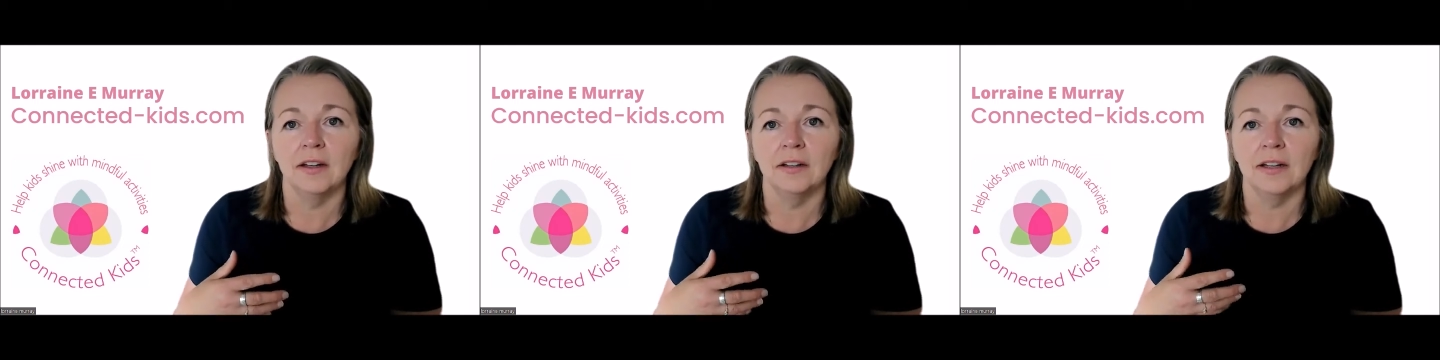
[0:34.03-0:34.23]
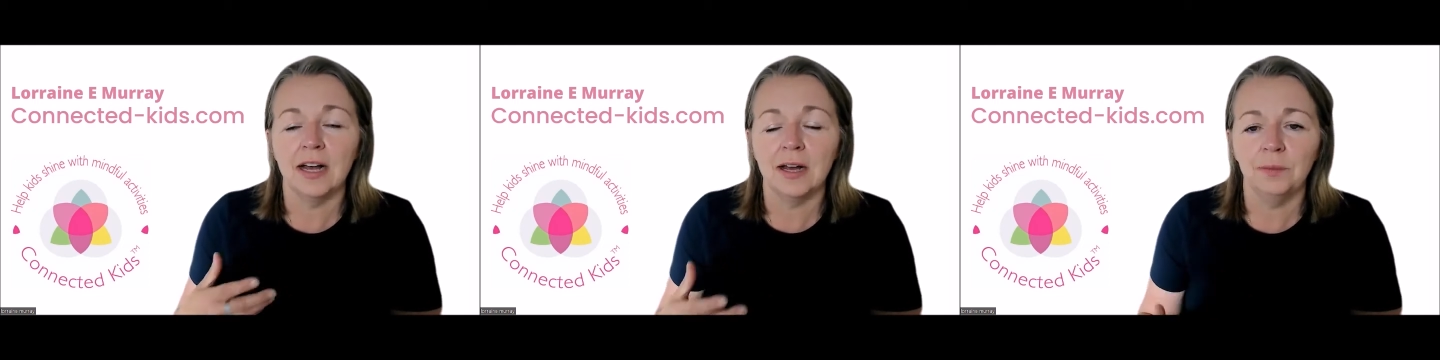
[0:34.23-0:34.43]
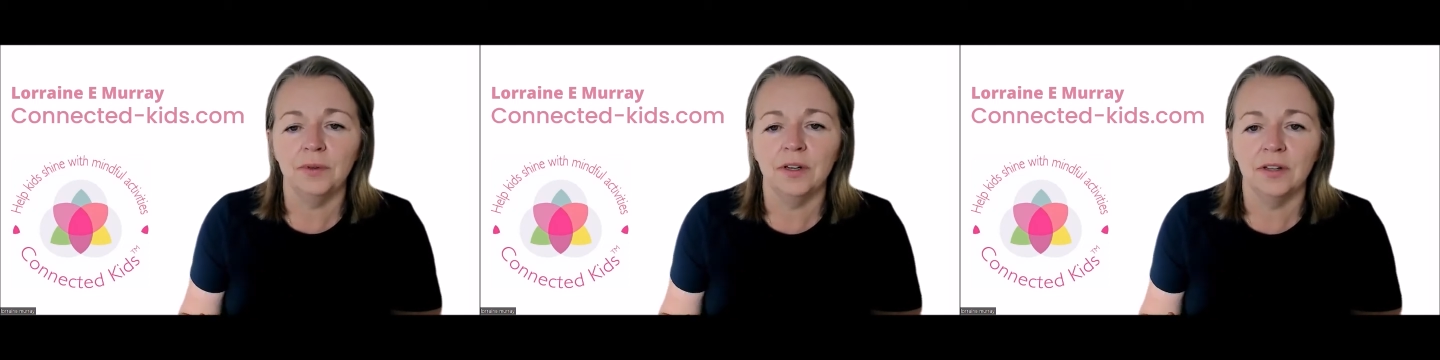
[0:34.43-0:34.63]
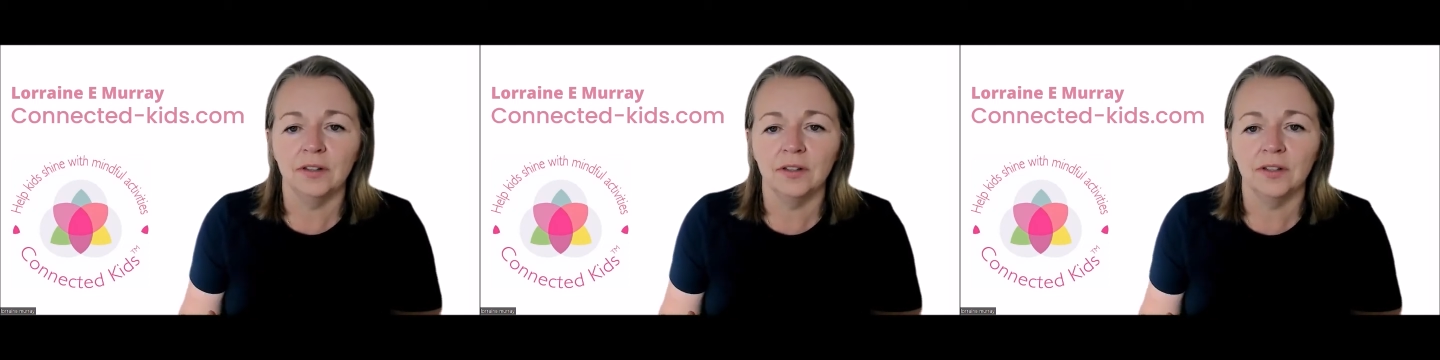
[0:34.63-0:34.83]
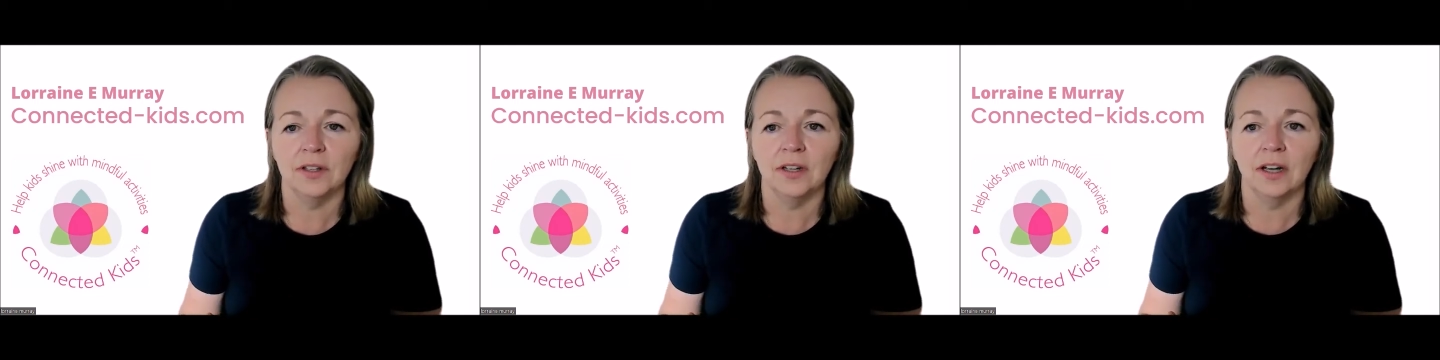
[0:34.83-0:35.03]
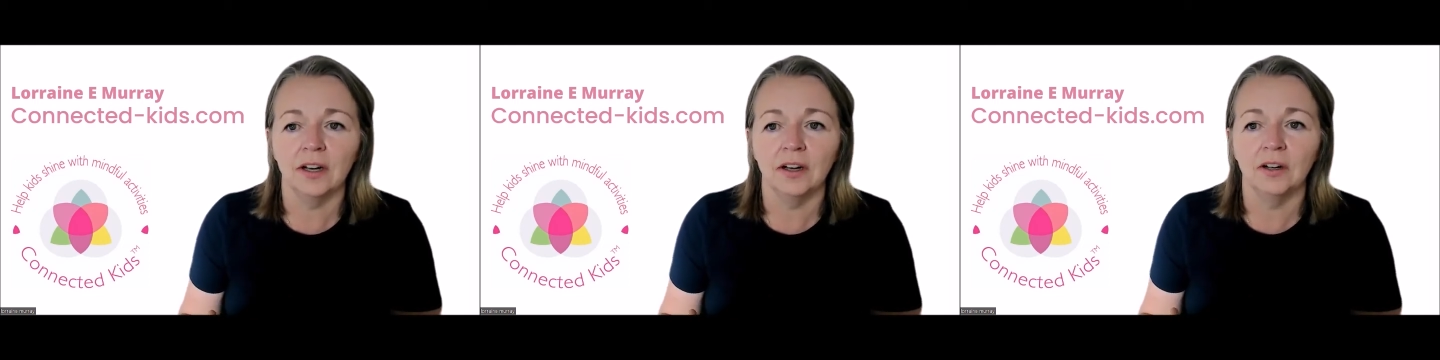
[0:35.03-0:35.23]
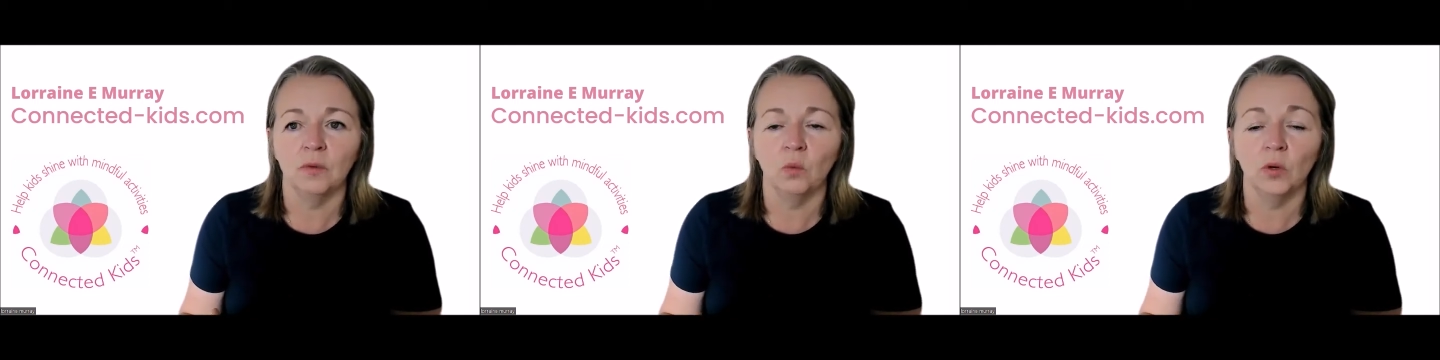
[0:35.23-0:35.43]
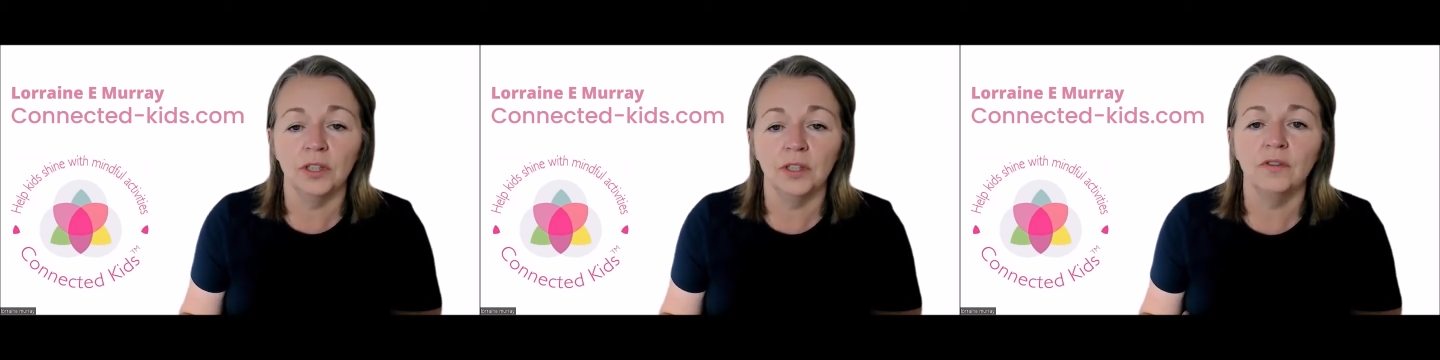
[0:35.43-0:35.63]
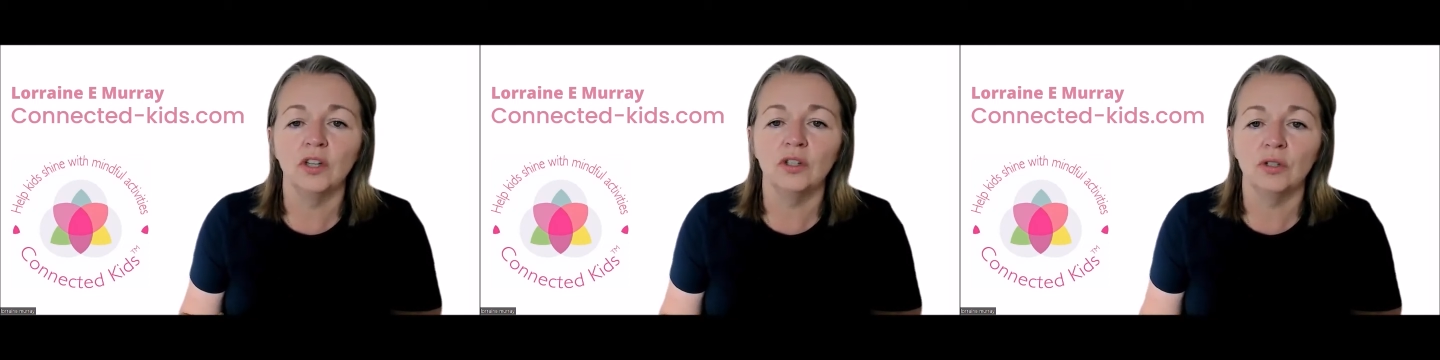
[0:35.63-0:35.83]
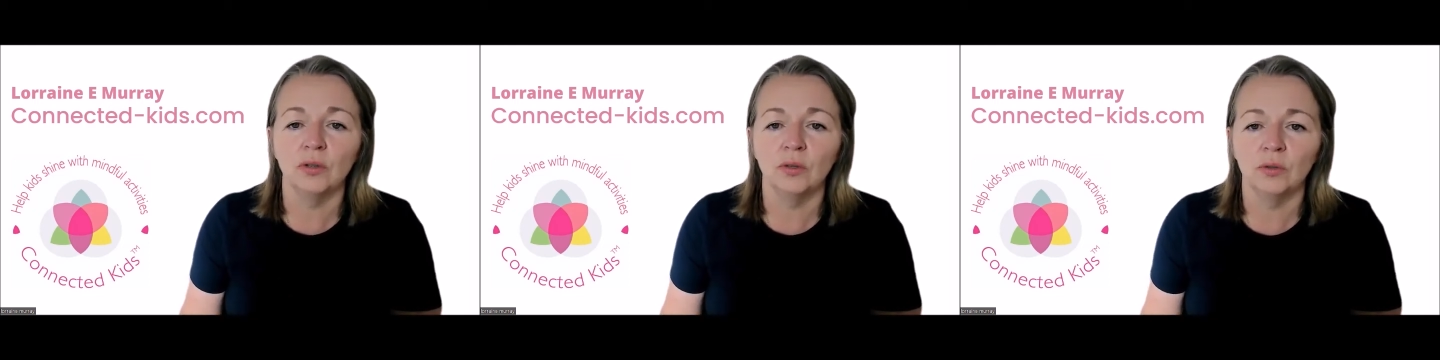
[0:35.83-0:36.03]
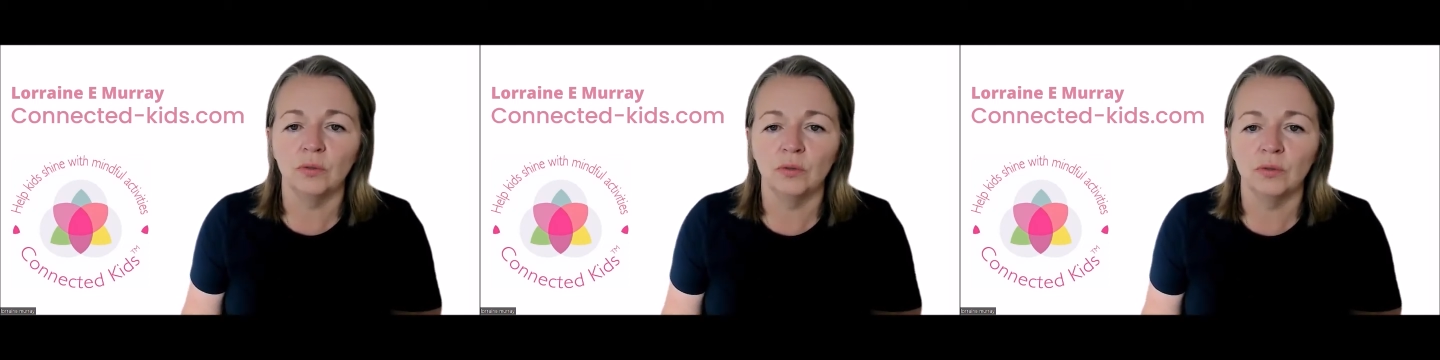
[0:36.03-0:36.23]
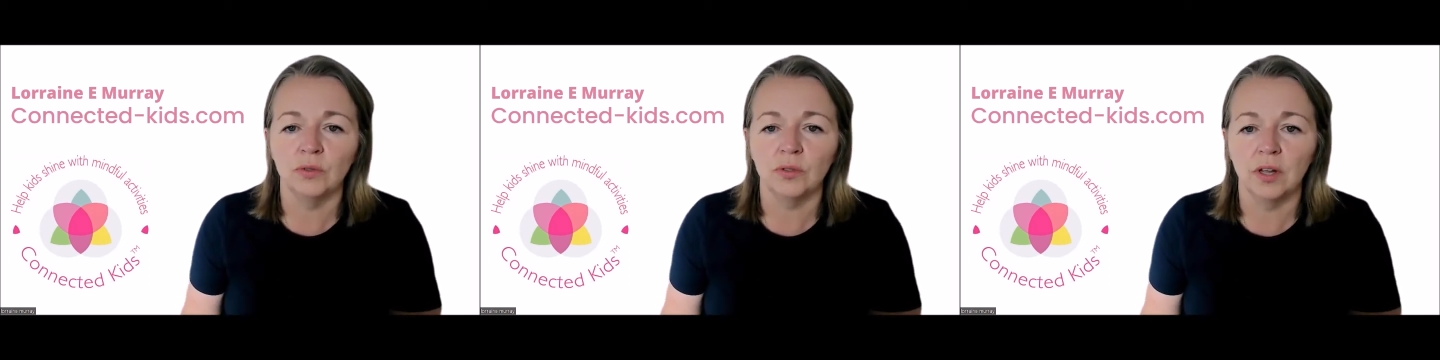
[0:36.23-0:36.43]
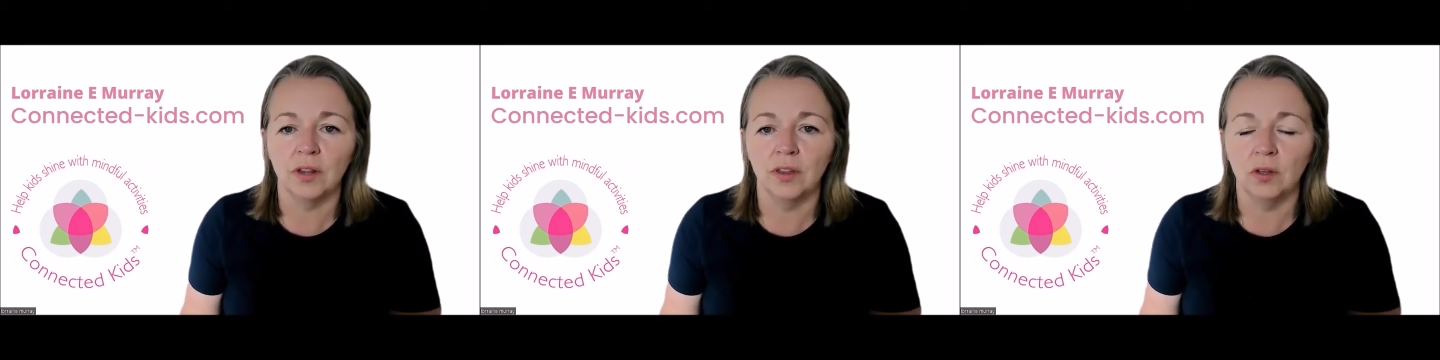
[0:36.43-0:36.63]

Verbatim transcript: labyrinths are one of the tools